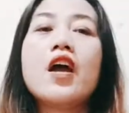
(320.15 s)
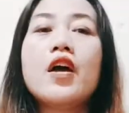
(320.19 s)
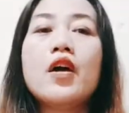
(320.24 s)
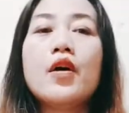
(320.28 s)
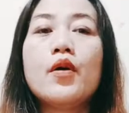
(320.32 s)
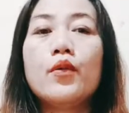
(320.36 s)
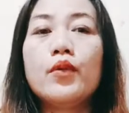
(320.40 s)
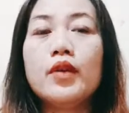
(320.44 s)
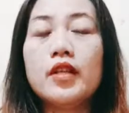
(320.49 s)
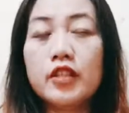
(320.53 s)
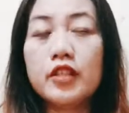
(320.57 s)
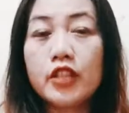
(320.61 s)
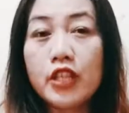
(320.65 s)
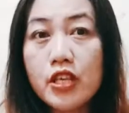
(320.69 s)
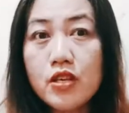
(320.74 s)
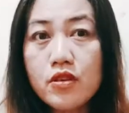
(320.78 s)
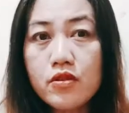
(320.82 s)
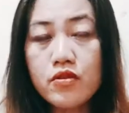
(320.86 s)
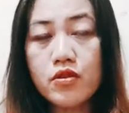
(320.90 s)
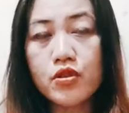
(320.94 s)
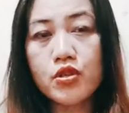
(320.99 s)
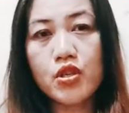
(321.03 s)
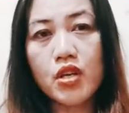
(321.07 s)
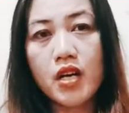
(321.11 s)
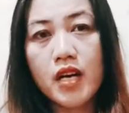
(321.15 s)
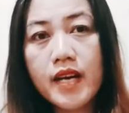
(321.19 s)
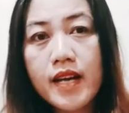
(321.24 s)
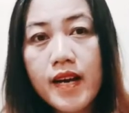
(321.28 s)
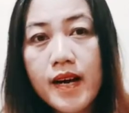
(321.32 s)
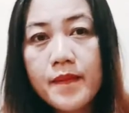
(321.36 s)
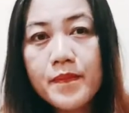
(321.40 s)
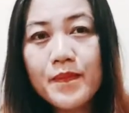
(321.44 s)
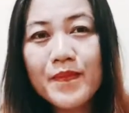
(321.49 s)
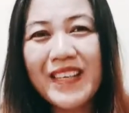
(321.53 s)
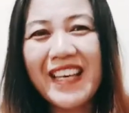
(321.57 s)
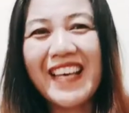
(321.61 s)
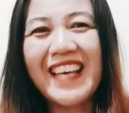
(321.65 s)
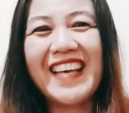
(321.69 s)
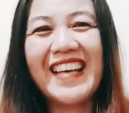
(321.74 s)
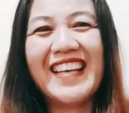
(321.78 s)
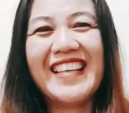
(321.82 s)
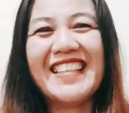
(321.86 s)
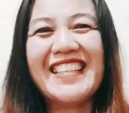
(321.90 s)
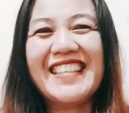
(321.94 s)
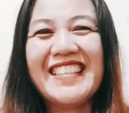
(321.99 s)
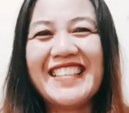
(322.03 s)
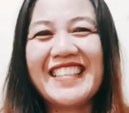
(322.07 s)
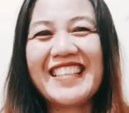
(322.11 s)
will you shut up?"
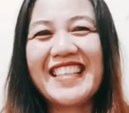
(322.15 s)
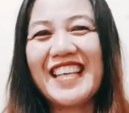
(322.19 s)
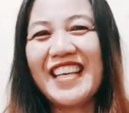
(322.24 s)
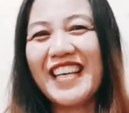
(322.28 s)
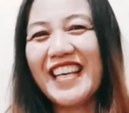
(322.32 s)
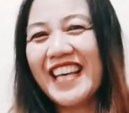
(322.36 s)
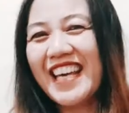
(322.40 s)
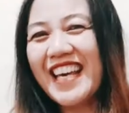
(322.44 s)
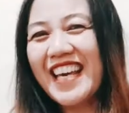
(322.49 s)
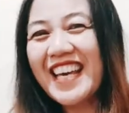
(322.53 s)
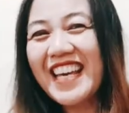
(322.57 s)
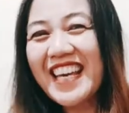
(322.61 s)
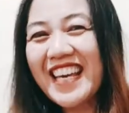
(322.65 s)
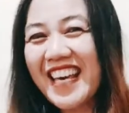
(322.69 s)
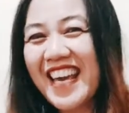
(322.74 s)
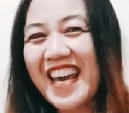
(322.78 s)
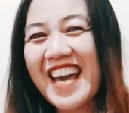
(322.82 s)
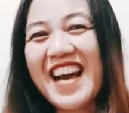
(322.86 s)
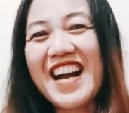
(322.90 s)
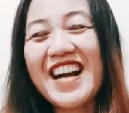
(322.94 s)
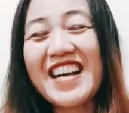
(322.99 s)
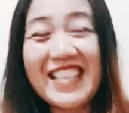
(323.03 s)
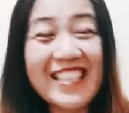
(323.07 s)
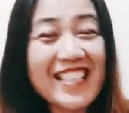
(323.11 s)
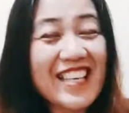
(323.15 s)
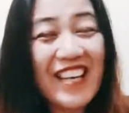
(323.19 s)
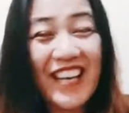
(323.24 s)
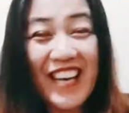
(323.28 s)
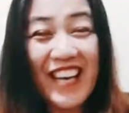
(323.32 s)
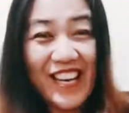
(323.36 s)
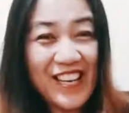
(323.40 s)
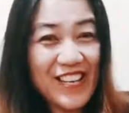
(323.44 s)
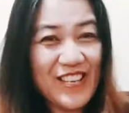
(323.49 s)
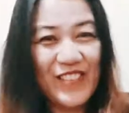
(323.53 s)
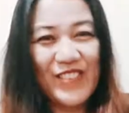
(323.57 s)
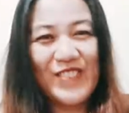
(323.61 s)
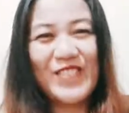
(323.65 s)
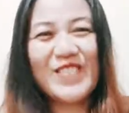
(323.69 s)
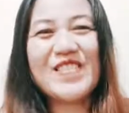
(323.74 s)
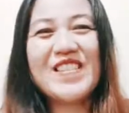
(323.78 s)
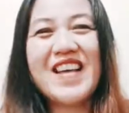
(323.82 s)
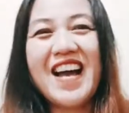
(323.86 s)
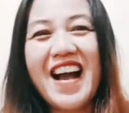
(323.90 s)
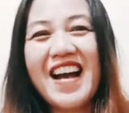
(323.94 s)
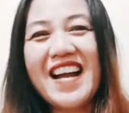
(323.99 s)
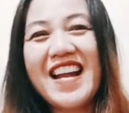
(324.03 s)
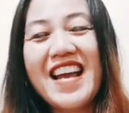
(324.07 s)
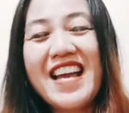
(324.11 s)
Okay, yeah, you can use
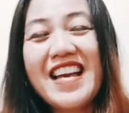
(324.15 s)
that.